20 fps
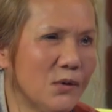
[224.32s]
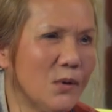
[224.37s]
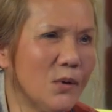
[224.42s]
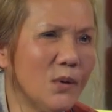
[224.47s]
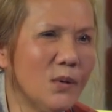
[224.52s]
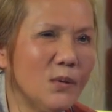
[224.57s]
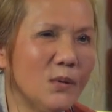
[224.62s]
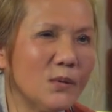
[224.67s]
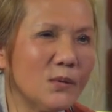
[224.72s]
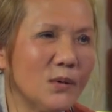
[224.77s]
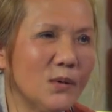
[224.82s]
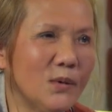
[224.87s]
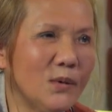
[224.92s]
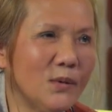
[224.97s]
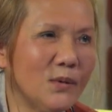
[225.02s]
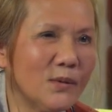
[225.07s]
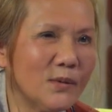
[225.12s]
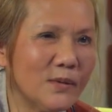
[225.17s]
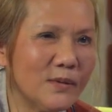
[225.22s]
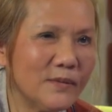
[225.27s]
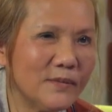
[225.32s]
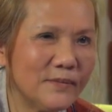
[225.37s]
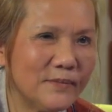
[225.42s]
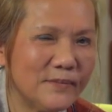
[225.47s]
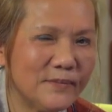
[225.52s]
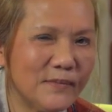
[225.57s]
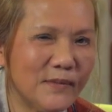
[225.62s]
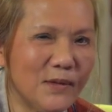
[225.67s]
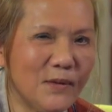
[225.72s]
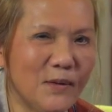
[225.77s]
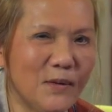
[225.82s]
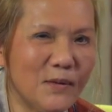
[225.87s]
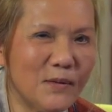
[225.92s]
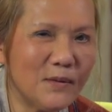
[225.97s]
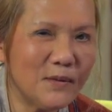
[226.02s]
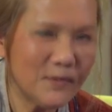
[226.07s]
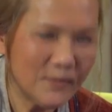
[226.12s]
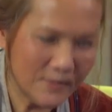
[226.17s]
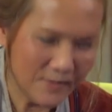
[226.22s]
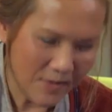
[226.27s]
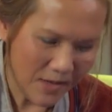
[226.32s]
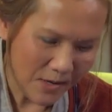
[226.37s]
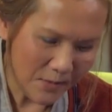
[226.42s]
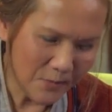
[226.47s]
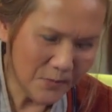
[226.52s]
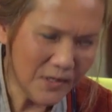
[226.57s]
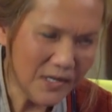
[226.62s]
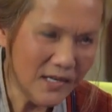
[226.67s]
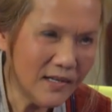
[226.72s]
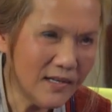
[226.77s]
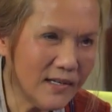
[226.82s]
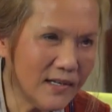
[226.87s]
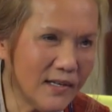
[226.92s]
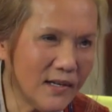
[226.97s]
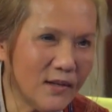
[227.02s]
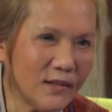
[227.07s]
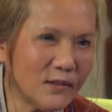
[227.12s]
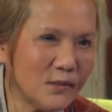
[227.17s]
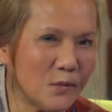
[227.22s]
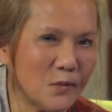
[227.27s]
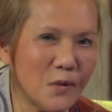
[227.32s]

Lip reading: no, we are not